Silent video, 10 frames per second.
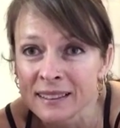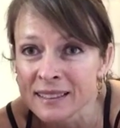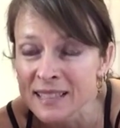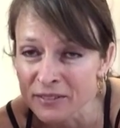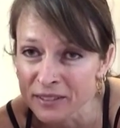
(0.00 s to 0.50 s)

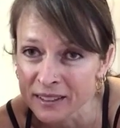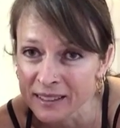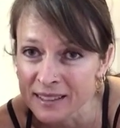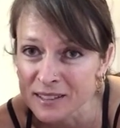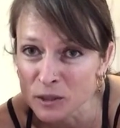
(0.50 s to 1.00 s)

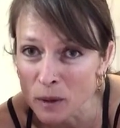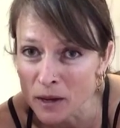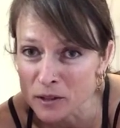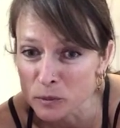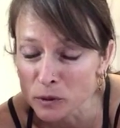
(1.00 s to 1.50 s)
definitely it's still
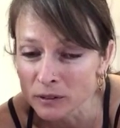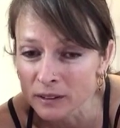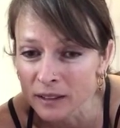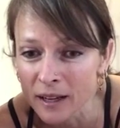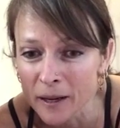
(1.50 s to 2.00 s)
possible.
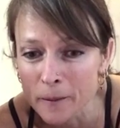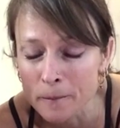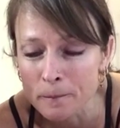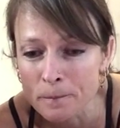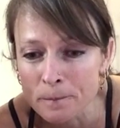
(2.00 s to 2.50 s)

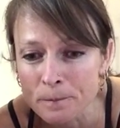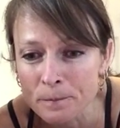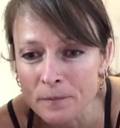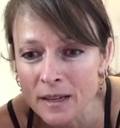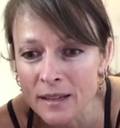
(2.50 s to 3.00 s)

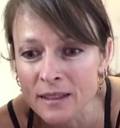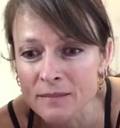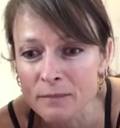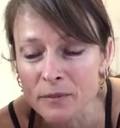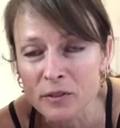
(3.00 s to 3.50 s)

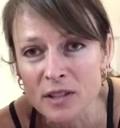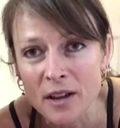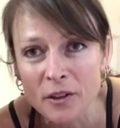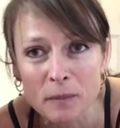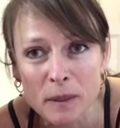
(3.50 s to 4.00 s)
But for
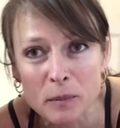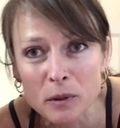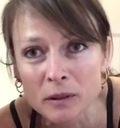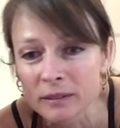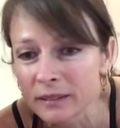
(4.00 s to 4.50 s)
other
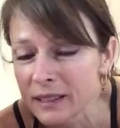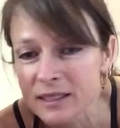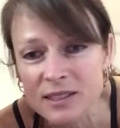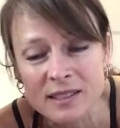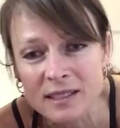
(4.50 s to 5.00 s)
people,
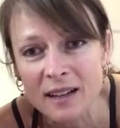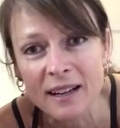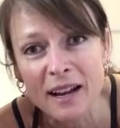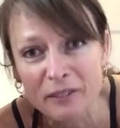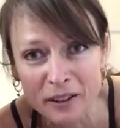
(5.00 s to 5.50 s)
it's just not
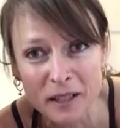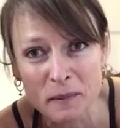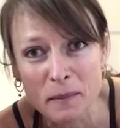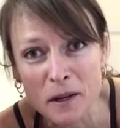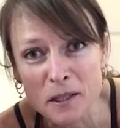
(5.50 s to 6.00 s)
ever going to
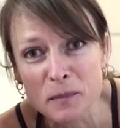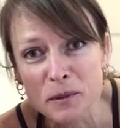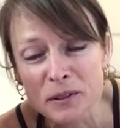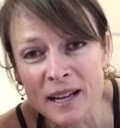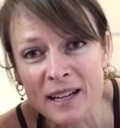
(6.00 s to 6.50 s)
be
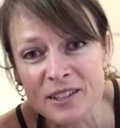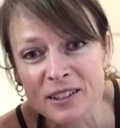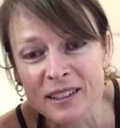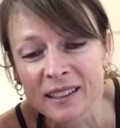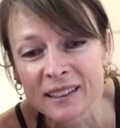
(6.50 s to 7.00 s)
possible to
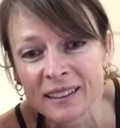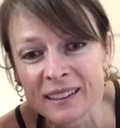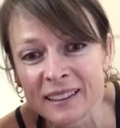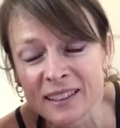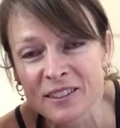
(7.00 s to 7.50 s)
actually
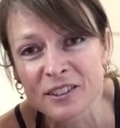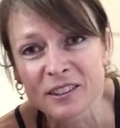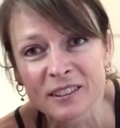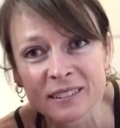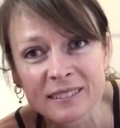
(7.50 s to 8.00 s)
get
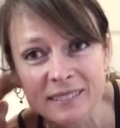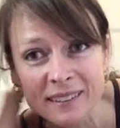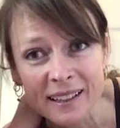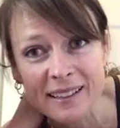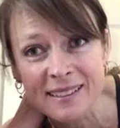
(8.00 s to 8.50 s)
your
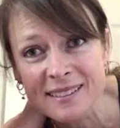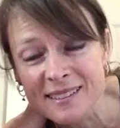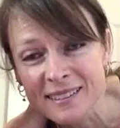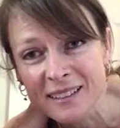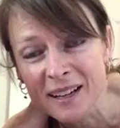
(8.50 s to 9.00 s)

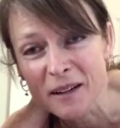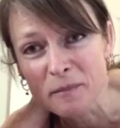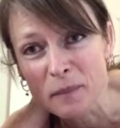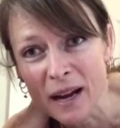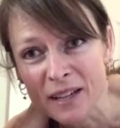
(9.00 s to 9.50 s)
legs
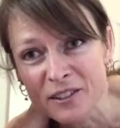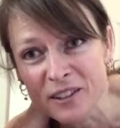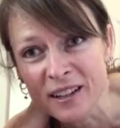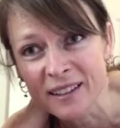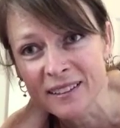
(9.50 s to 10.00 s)
behind
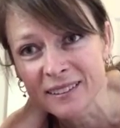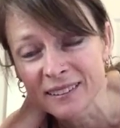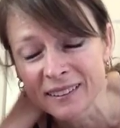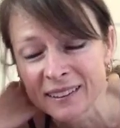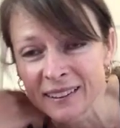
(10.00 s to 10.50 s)
your head.
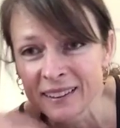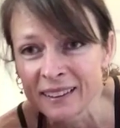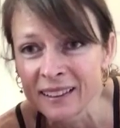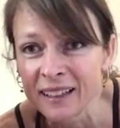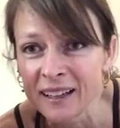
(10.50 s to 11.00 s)

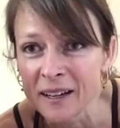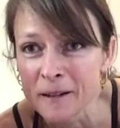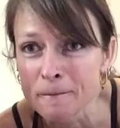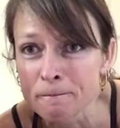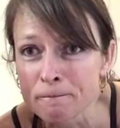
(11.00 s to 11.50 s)
I
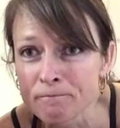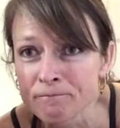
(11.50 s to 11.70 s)
don't